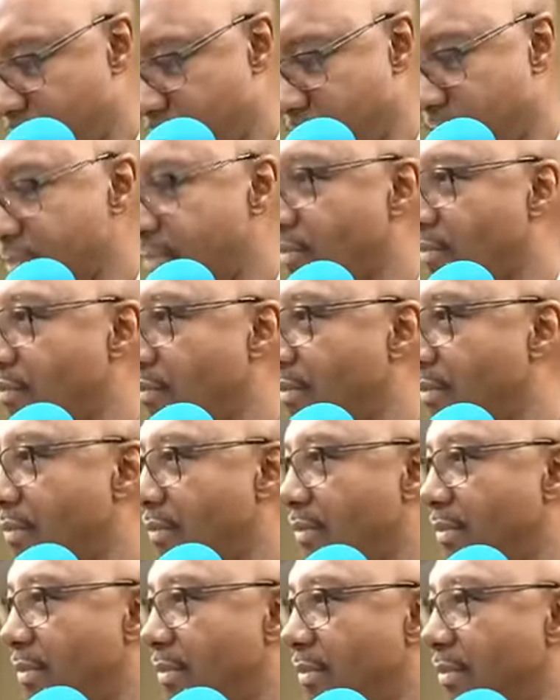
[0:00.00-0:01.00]
That's what,
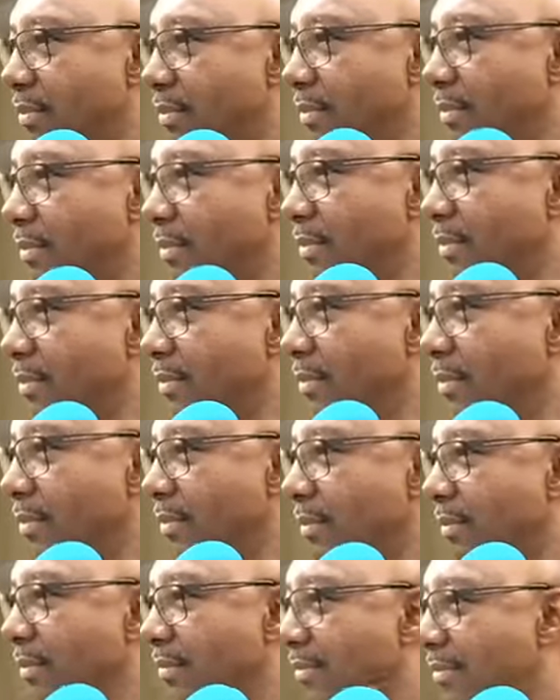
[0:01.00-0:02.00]
that's what we're
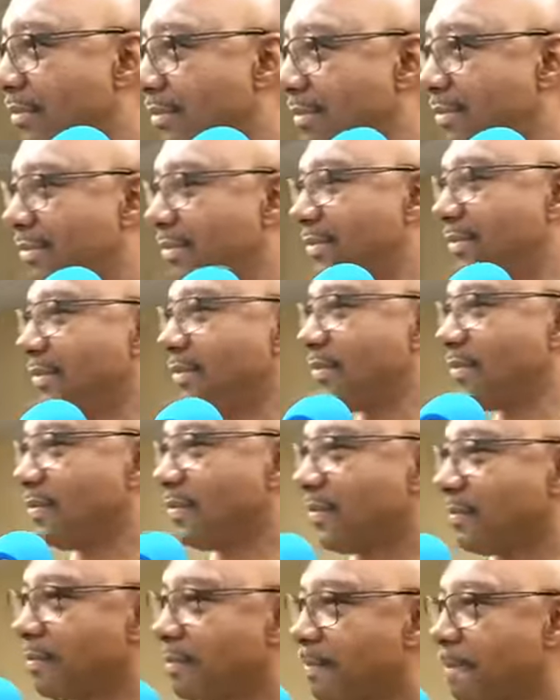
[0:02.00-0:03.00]
in,
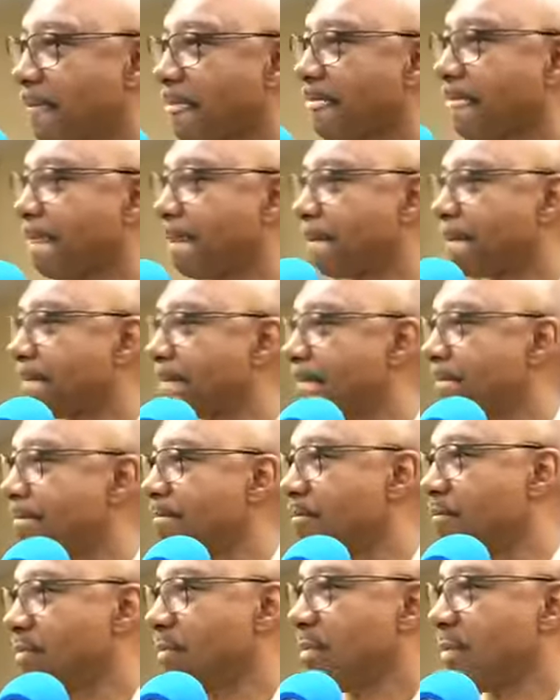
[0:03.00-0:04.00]
you in this dark,
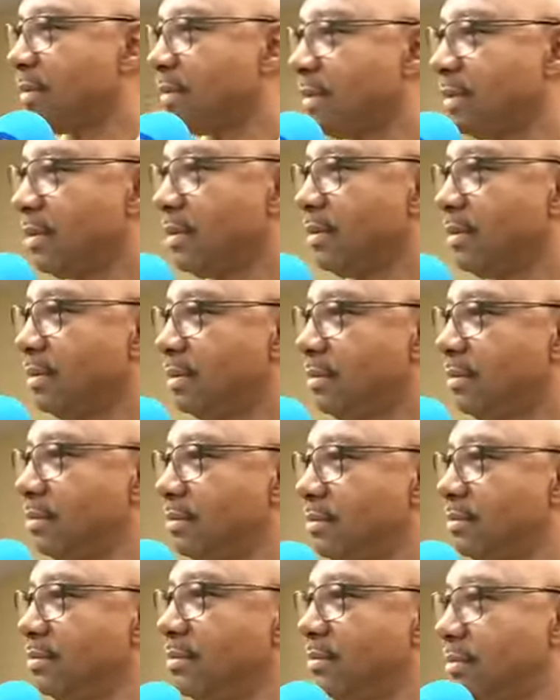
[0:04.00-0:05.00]
susceptible, first generation,
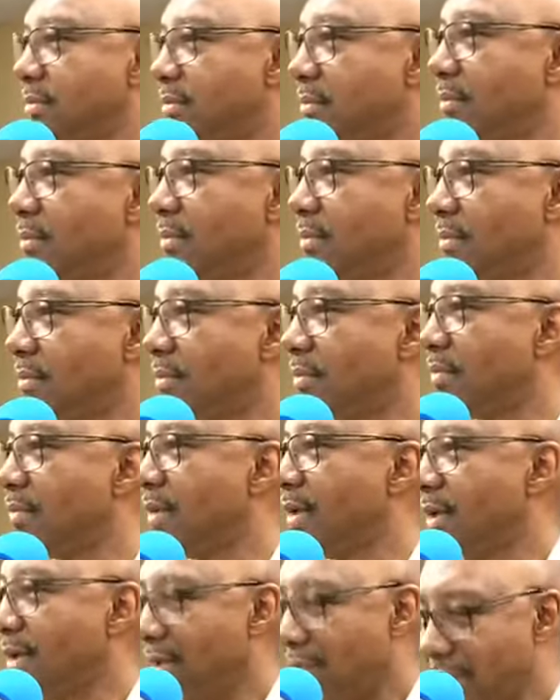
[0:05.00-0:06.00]
he said, You would shine.
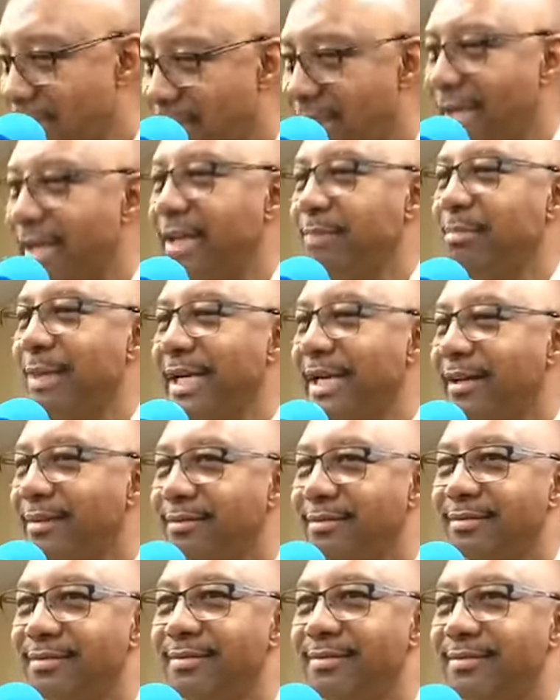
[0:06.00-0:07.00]
Amen.
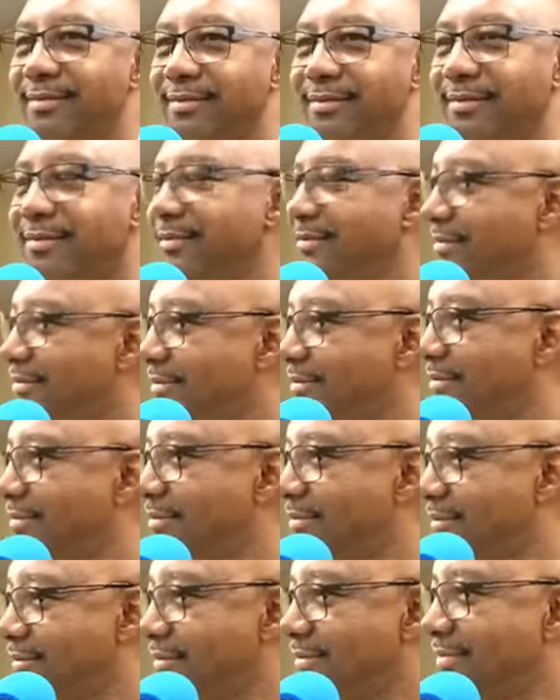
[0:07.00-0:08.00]
You would be a
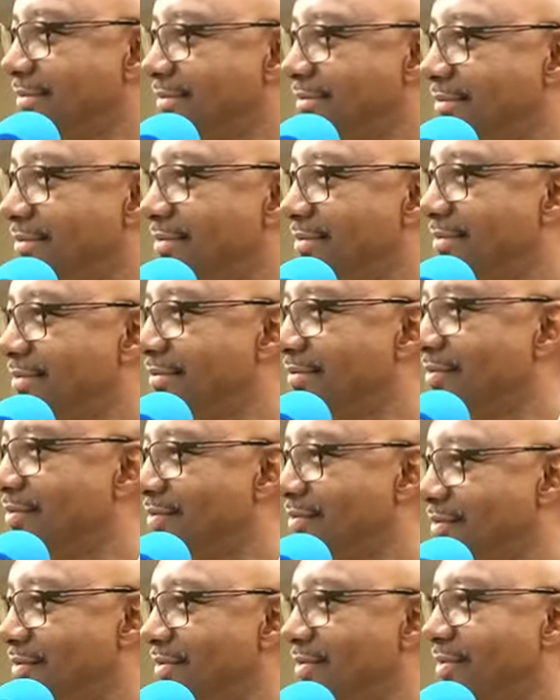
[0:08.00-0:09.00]
beacon
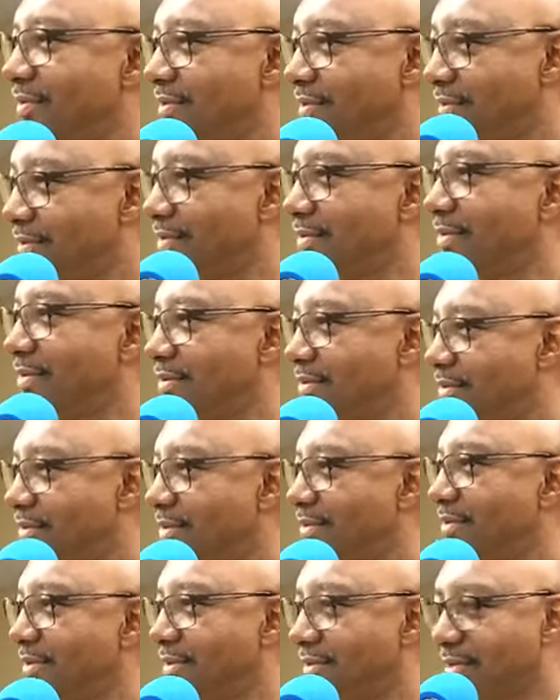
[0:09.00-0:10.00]
of light in a
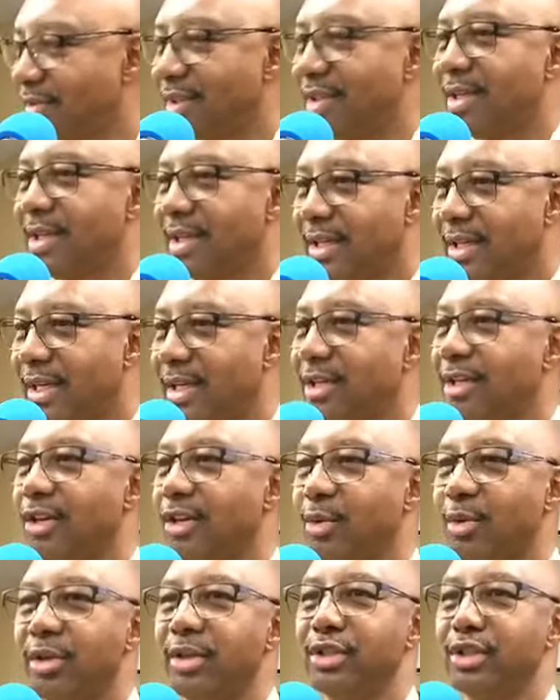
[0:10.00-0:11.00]
dark place. In
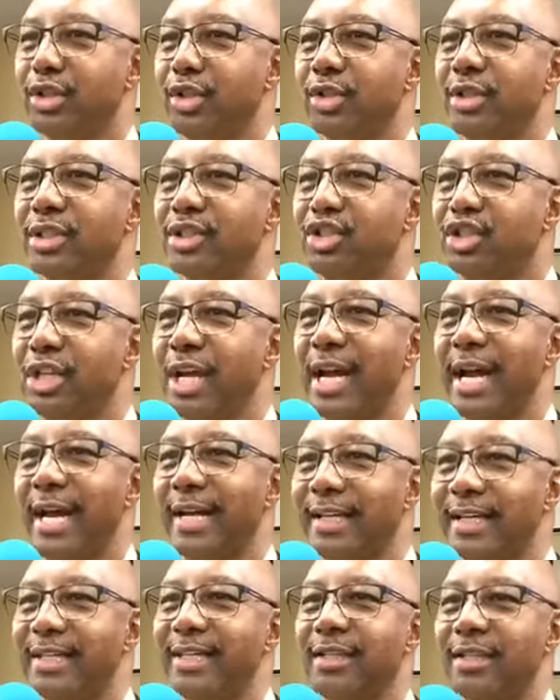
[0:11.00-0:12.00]
other words, you can
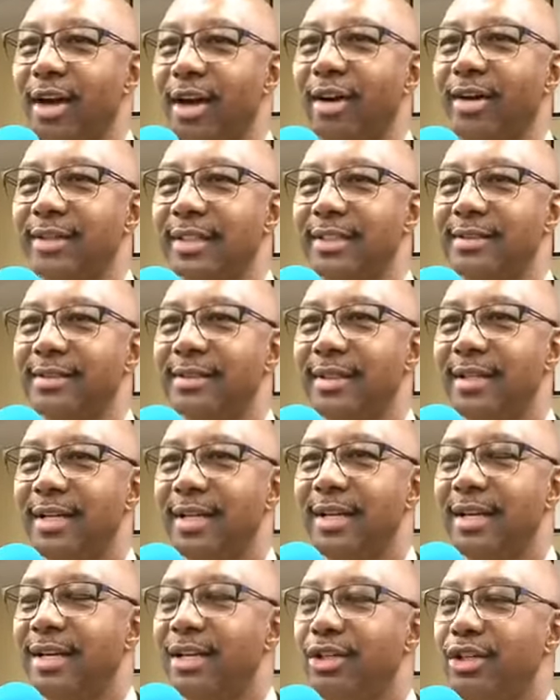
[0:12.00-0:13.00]
shine in the dark.
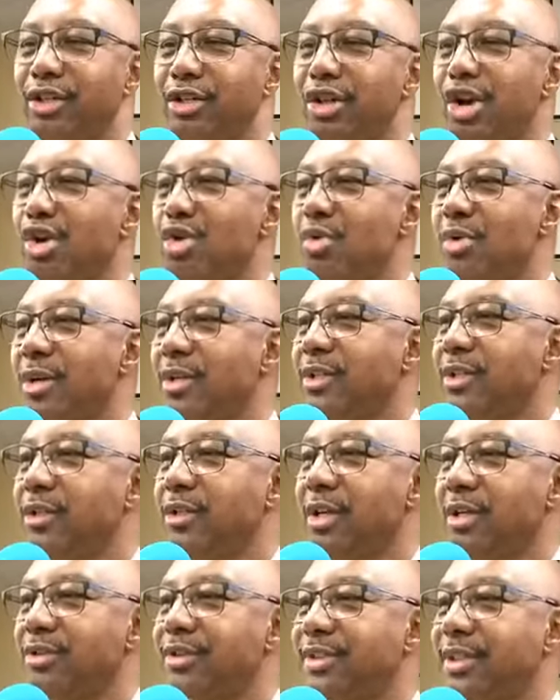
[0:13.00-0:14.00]
You know what?
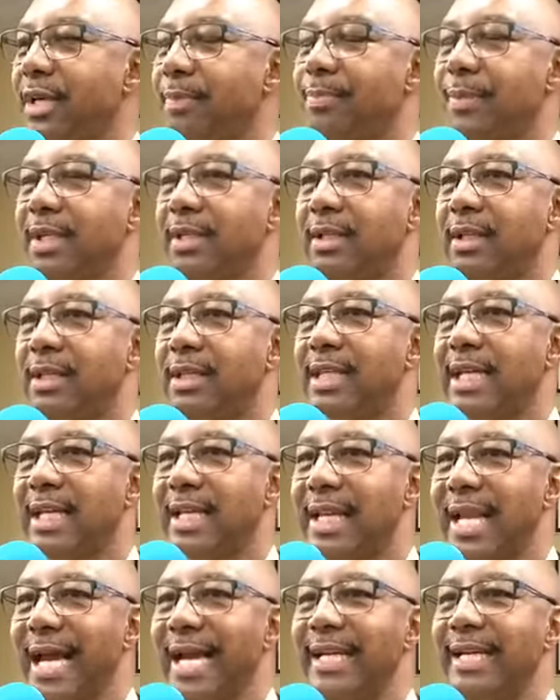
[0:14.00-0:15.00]
You know something? The
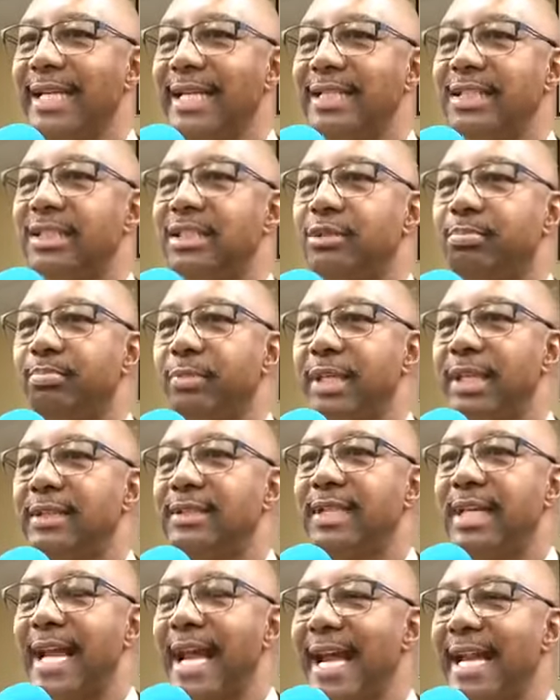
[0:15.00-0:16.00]
light is,
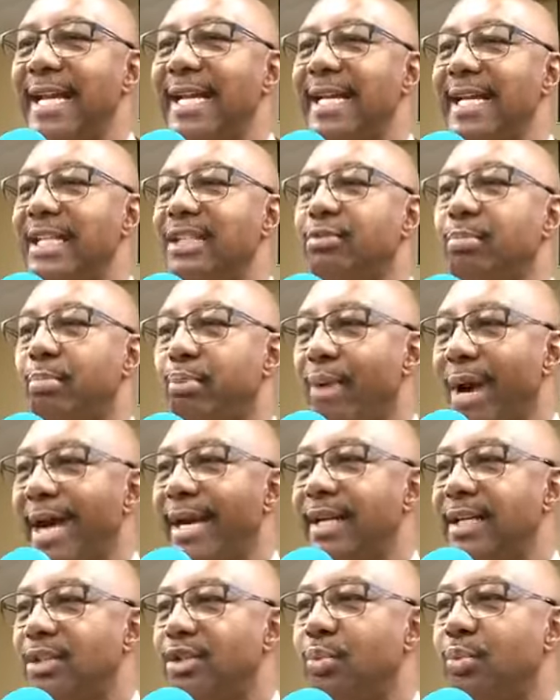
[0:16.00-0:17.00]
is at its
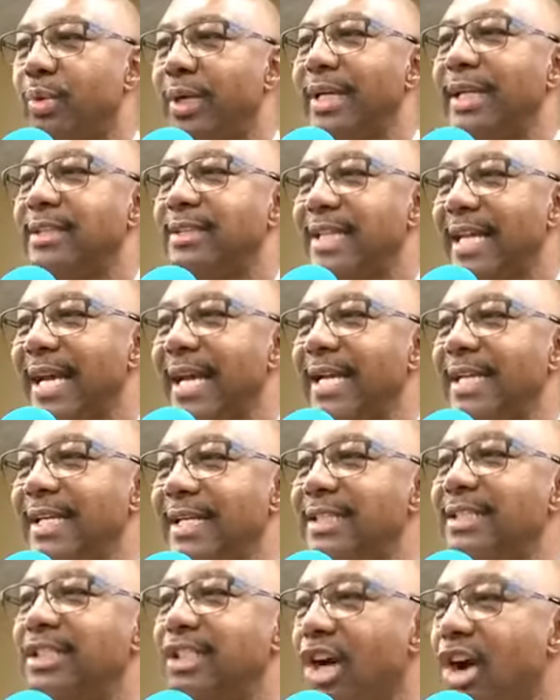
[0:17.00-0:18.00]
brightest when it's at
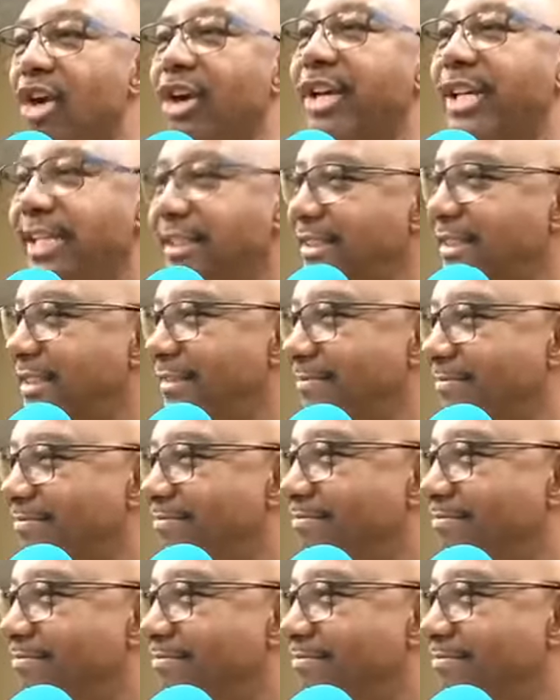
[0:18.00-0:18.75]
its darkest.